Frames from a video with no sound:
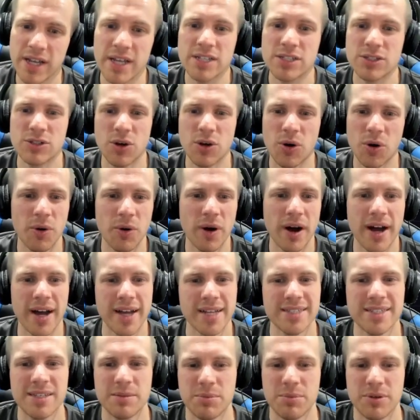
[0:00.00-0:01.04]
So
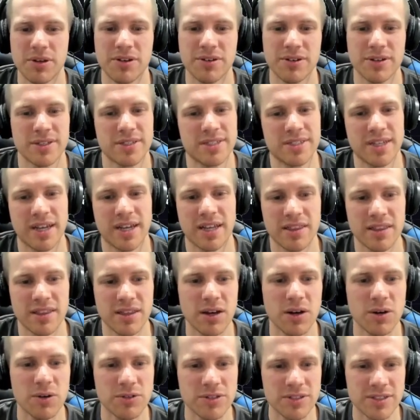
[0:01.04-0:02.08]
I typically set
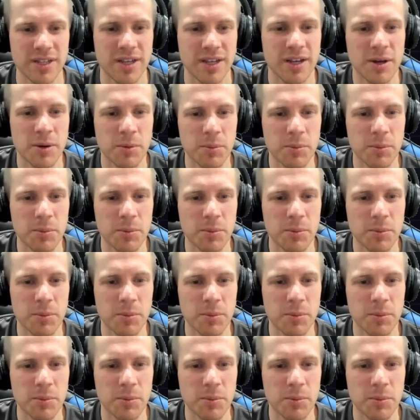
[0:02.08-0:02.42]
those,